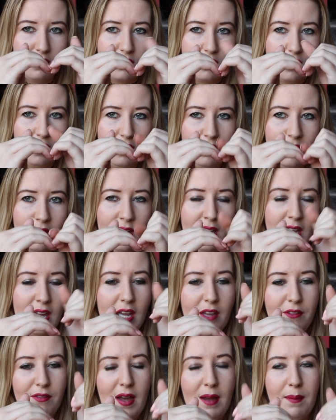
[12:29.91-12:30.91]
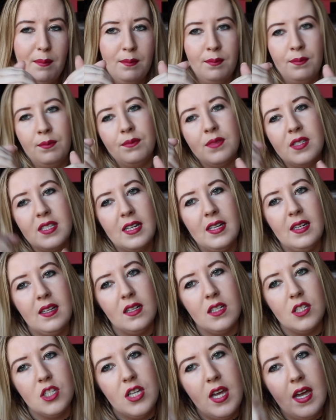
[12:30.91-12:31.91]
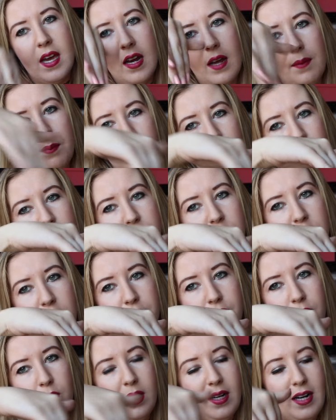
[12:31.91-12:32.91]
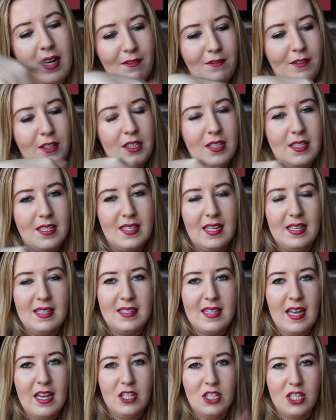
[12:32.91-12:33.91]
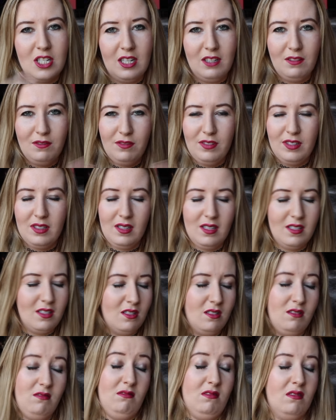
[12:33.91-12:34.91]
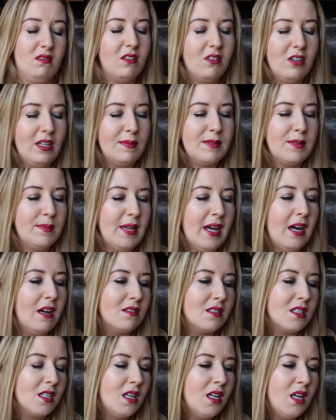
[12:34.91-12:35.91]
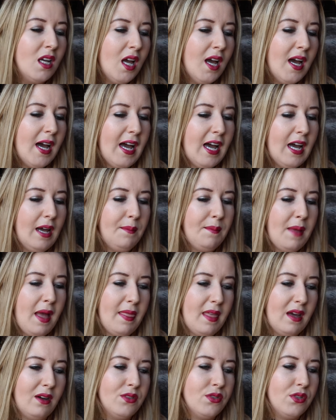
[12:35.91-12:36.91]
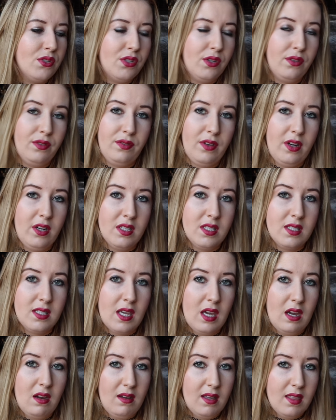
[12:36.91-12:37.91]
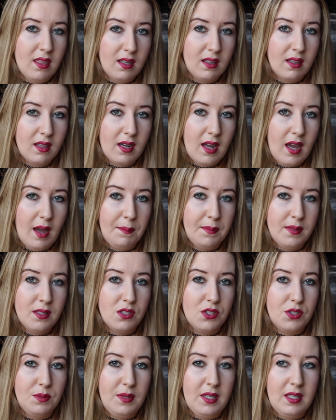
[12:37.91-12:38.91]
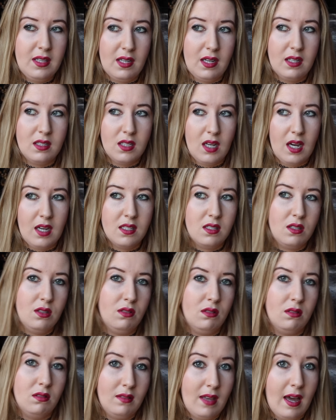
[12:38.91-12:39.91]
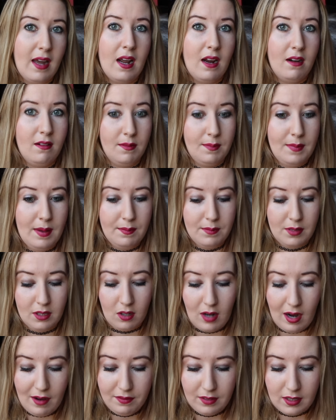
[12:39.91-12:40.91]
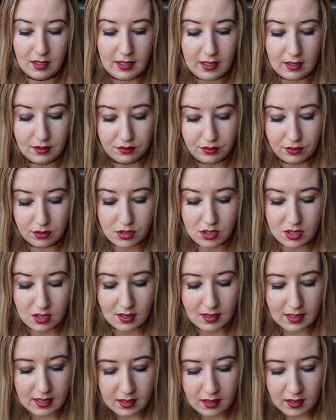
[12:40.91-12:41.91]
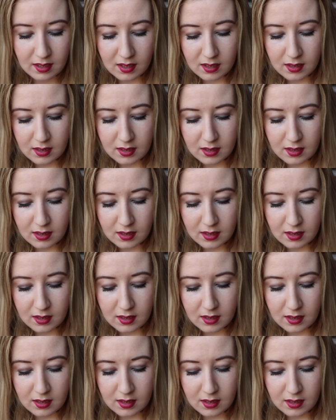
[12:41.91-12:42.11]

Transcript: So if I'm sitting in a chair and I push the chair forward, I feel the sensation and it creeps me out. And that was also a very scary thing that happened to me that I saw, that I remember graphically, unfortunately.